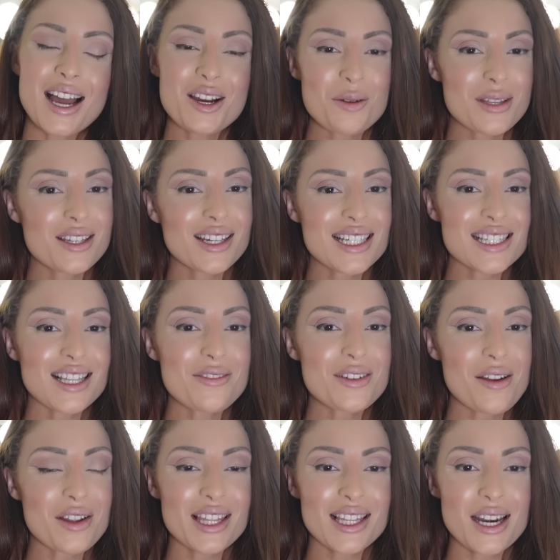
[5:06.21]
I hope that you guys loved
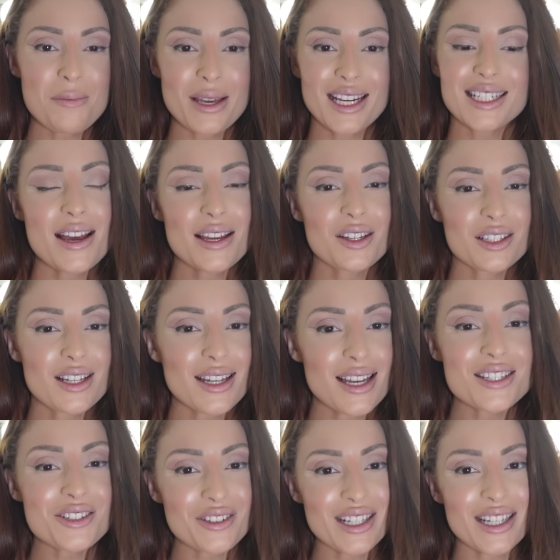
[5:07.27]
everything that I picked, and good luck
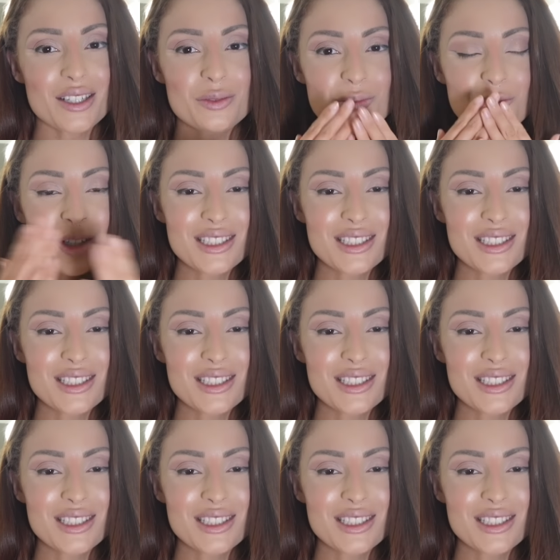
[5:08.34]
entering.